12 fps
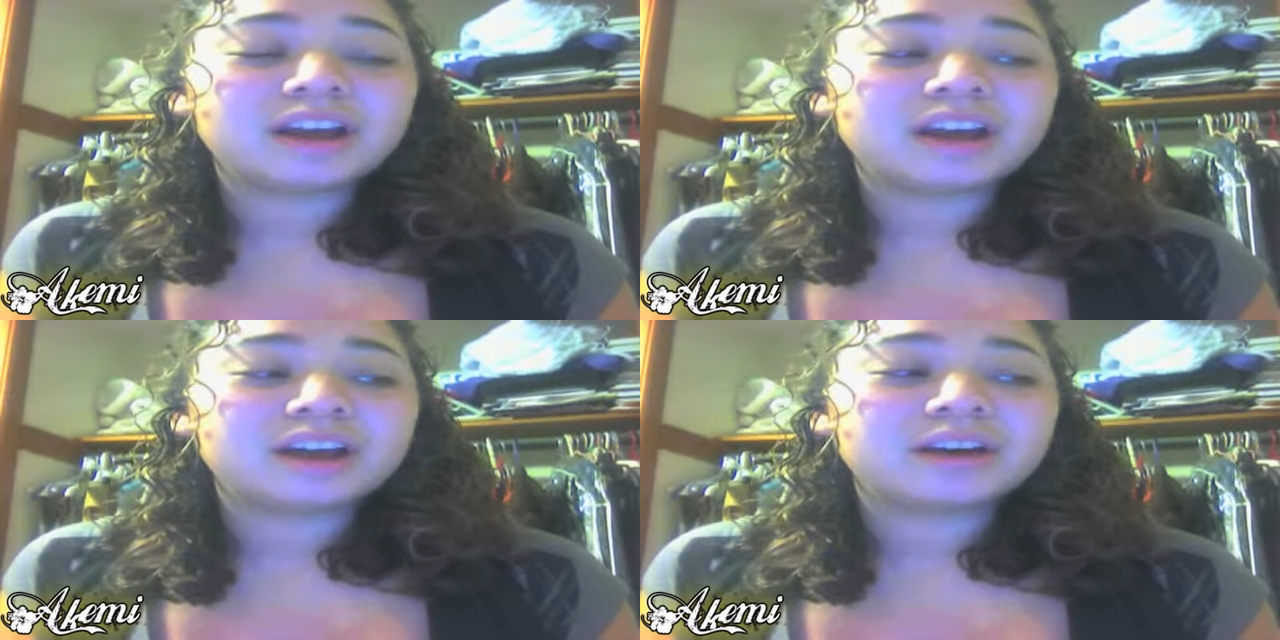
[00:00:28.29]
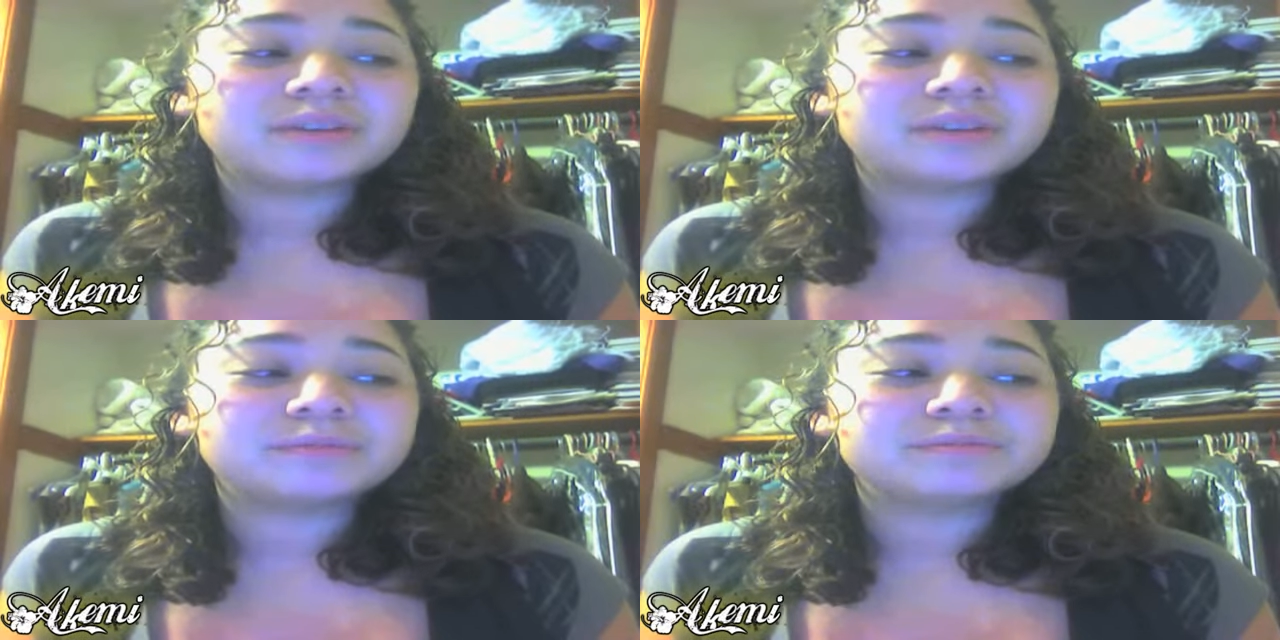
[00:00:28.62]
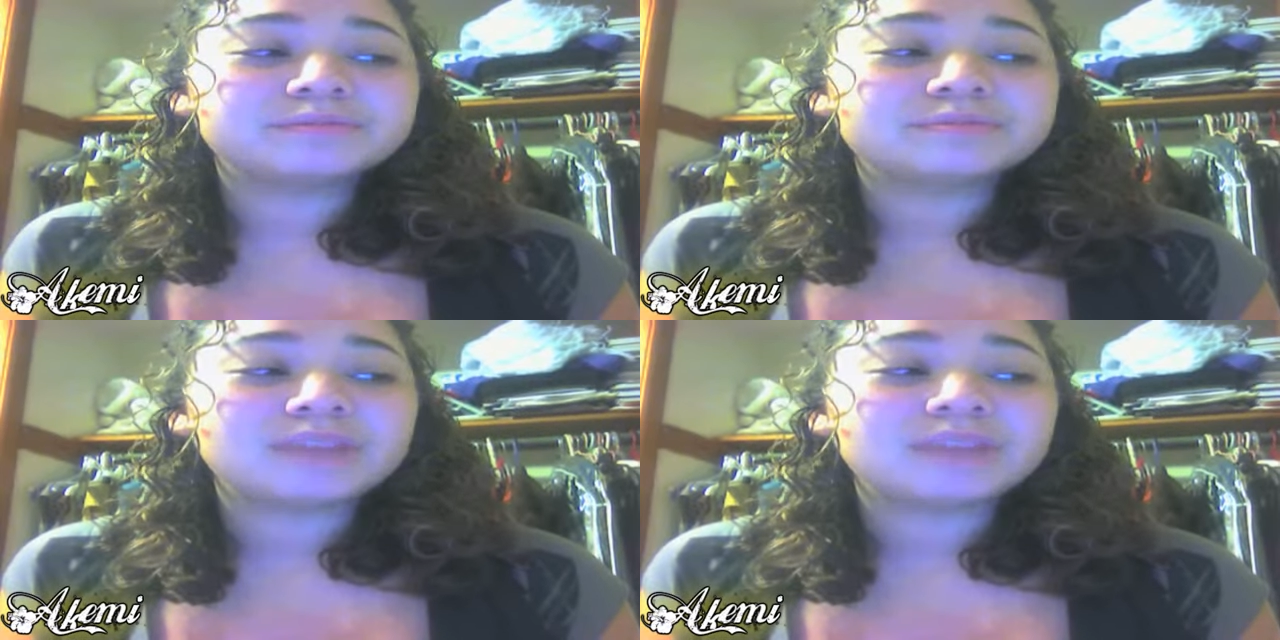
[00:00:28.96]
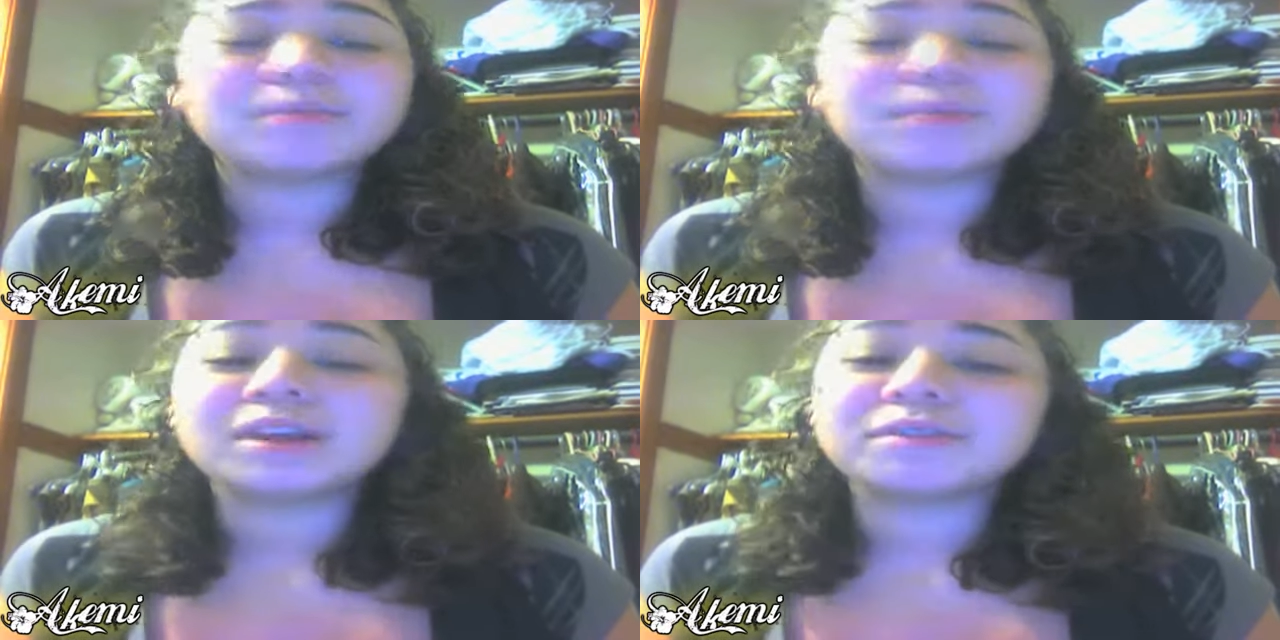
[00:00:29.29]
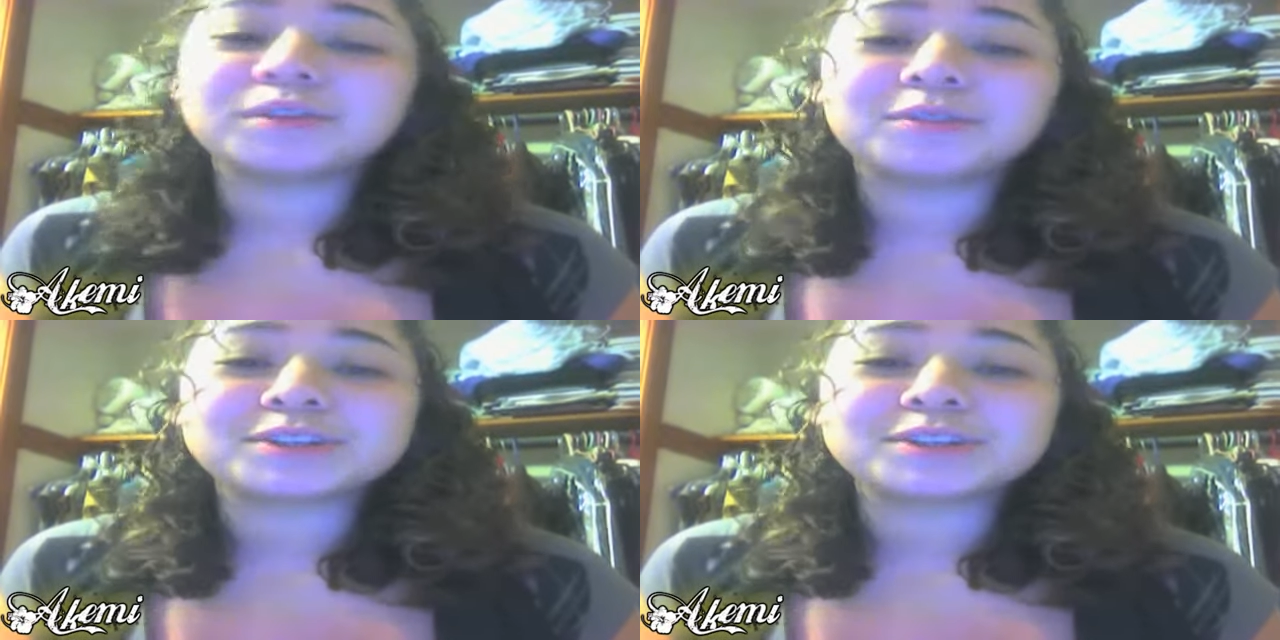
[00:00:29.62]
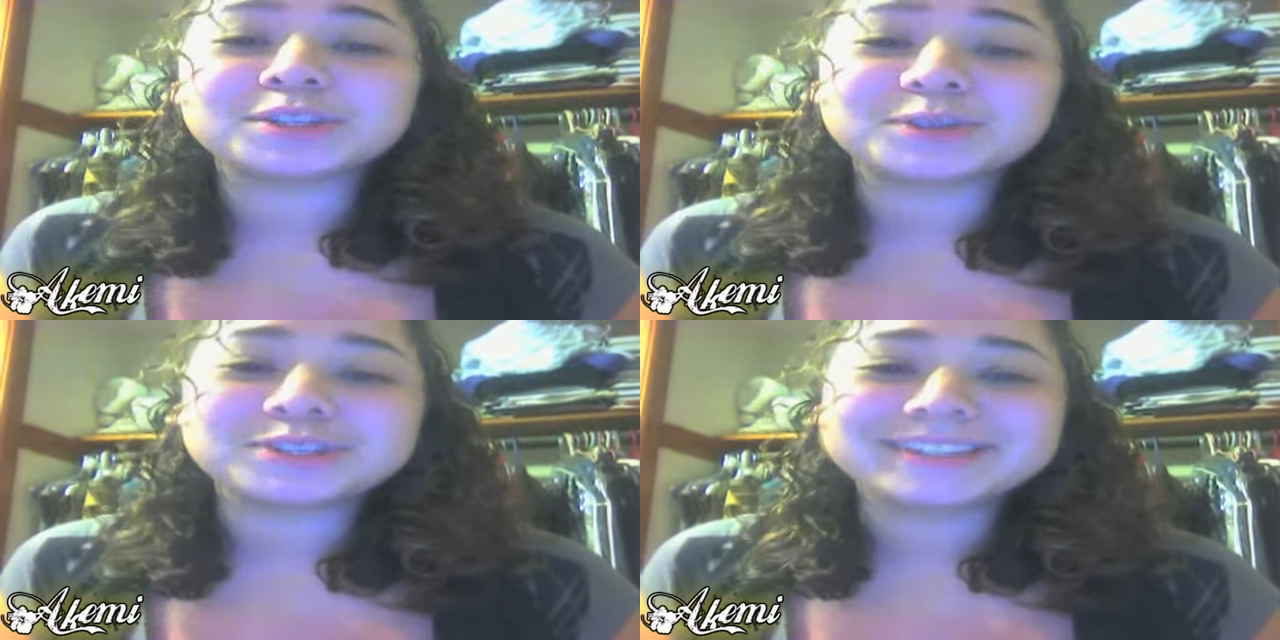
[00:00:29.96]
Um, I've made a few
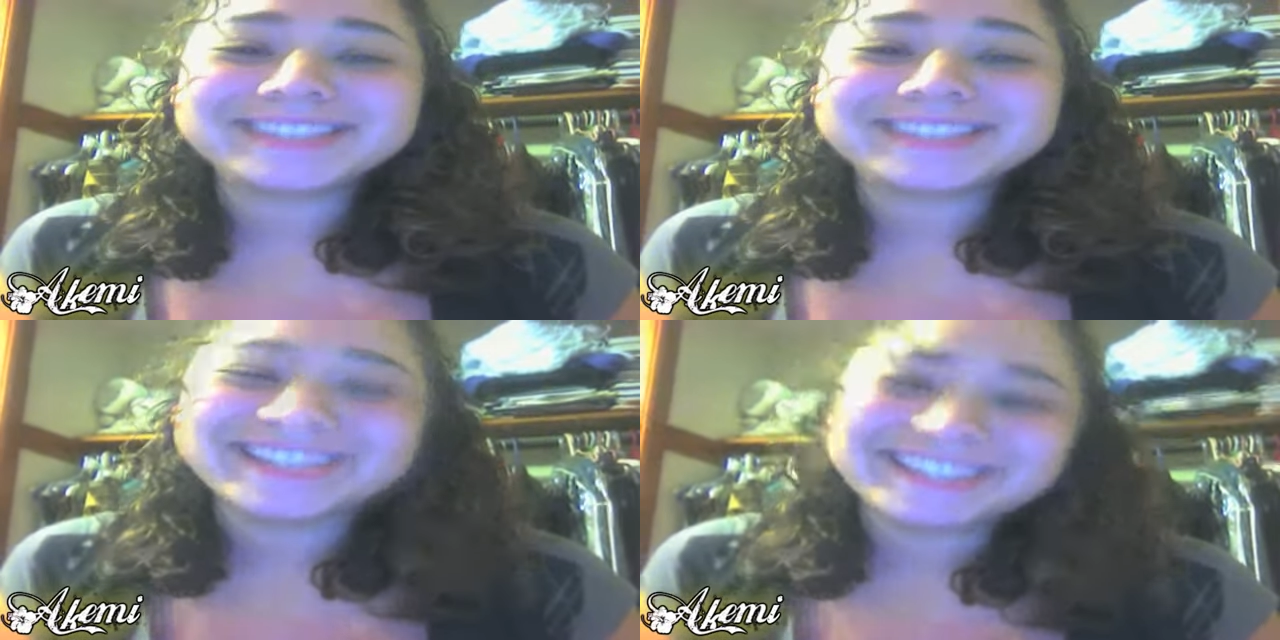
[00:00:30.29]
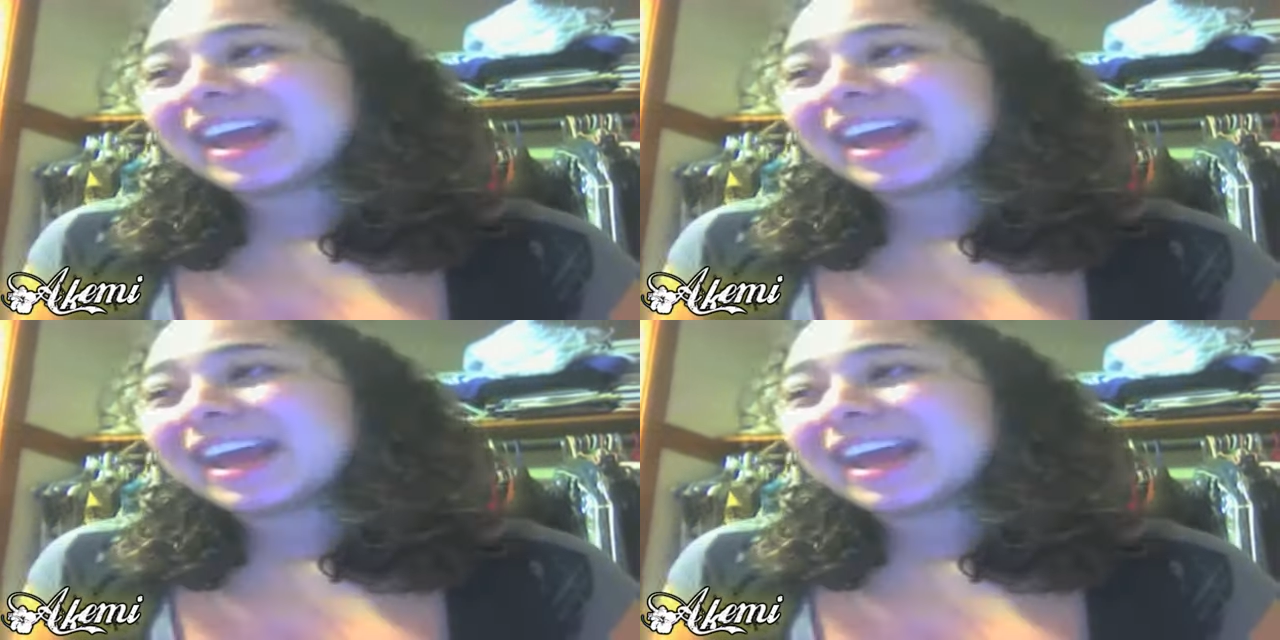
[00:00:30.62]
resolutions.